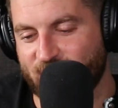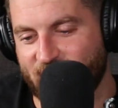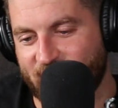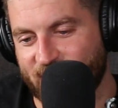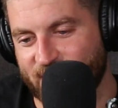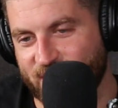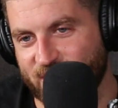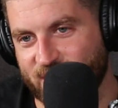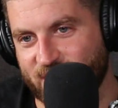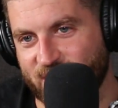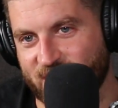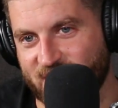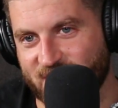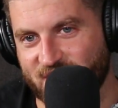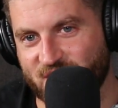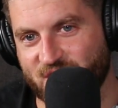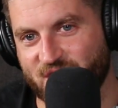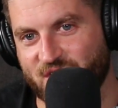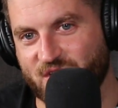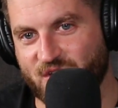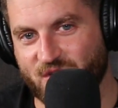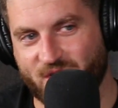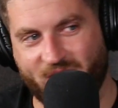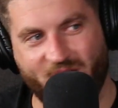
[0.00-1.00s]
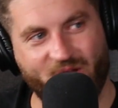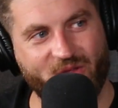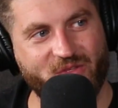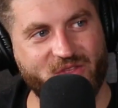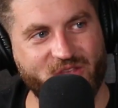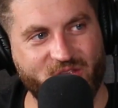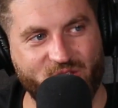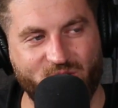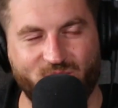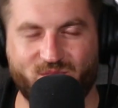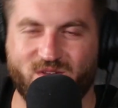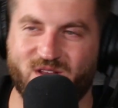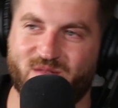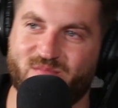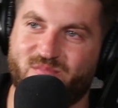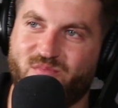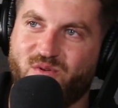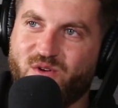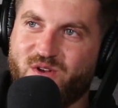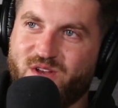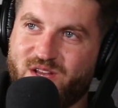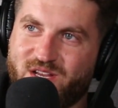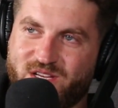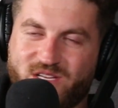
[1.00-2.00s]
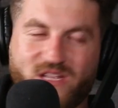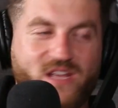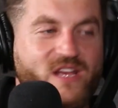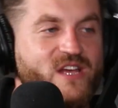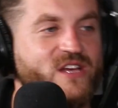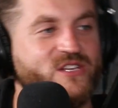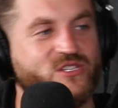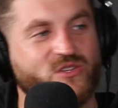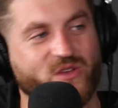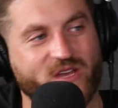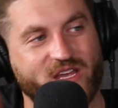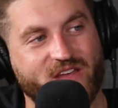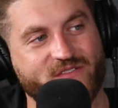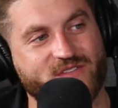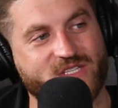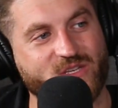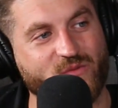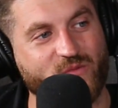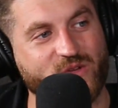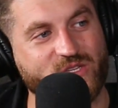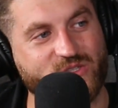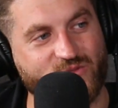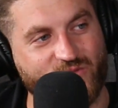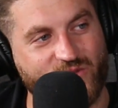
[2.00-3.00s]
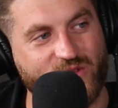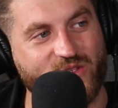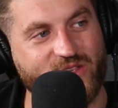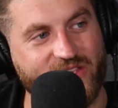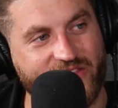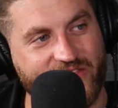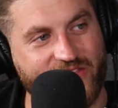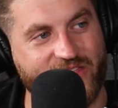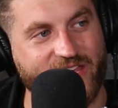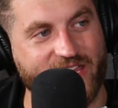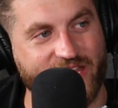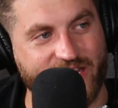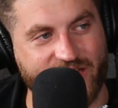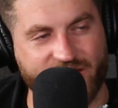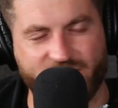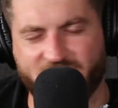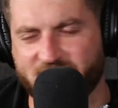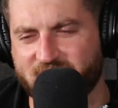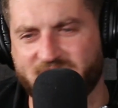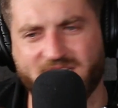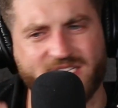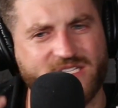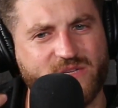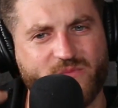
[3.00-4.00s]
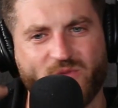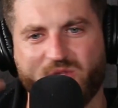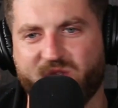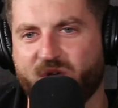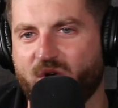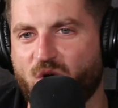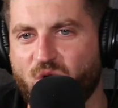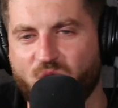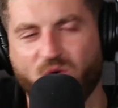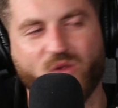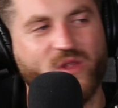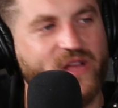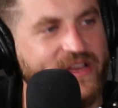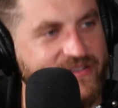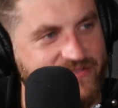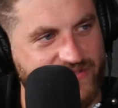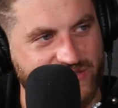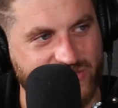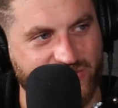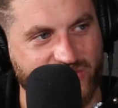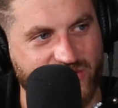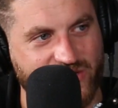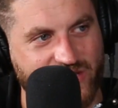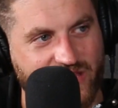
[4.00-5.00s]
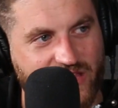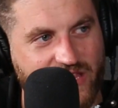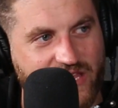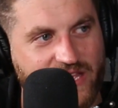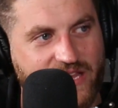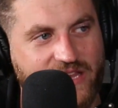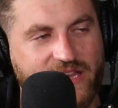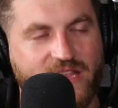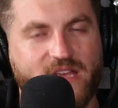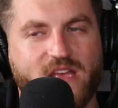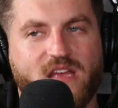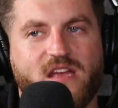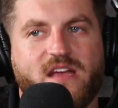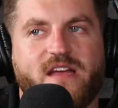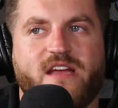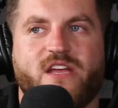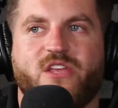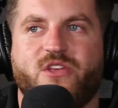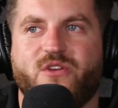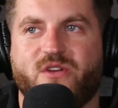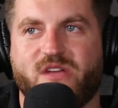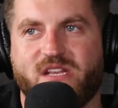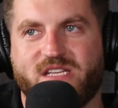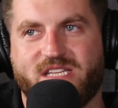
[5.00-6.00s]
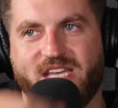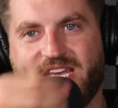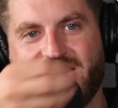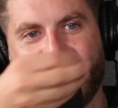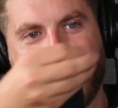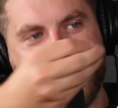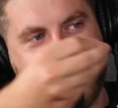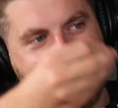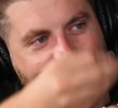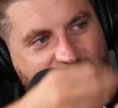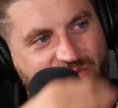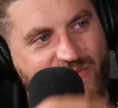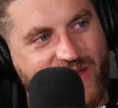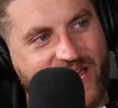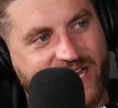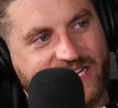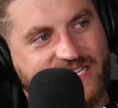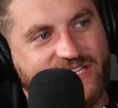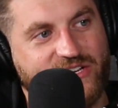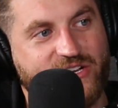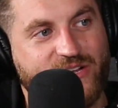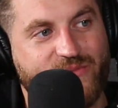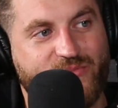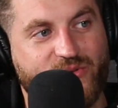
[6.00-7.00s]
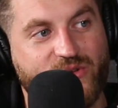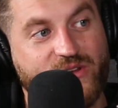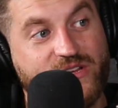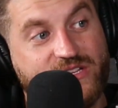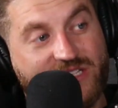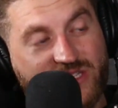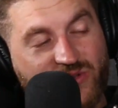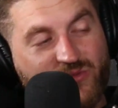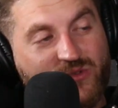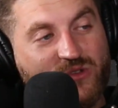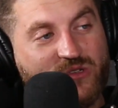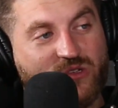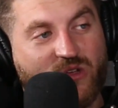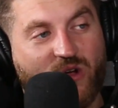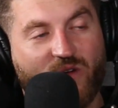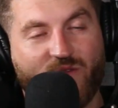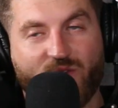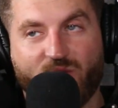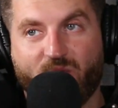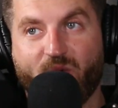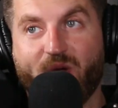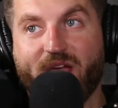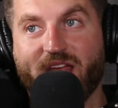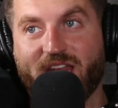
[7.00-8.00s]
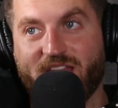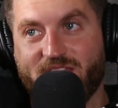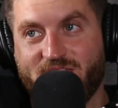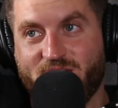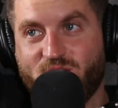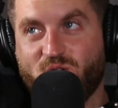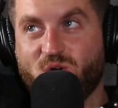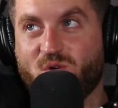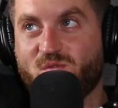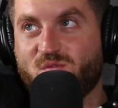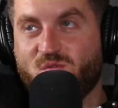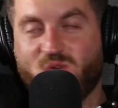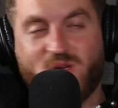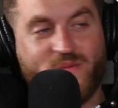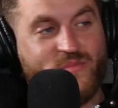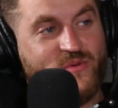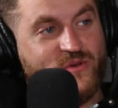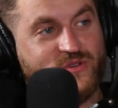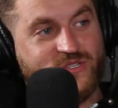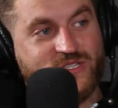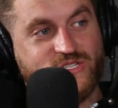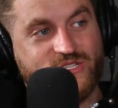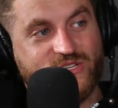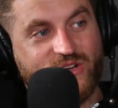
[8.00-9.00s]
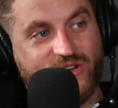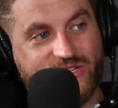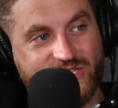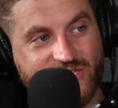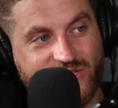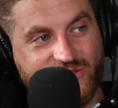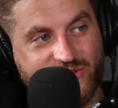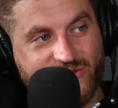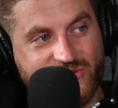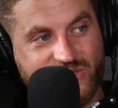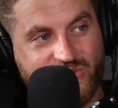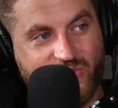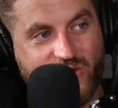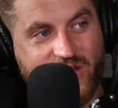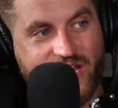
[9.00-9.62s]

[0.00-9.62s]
matter of a healthy human and put it in. So like if someone's really thin, let's say someone their whole life is really thin, you can take their bacteria, put it into someone who's overweight, and that overweight person starts to lose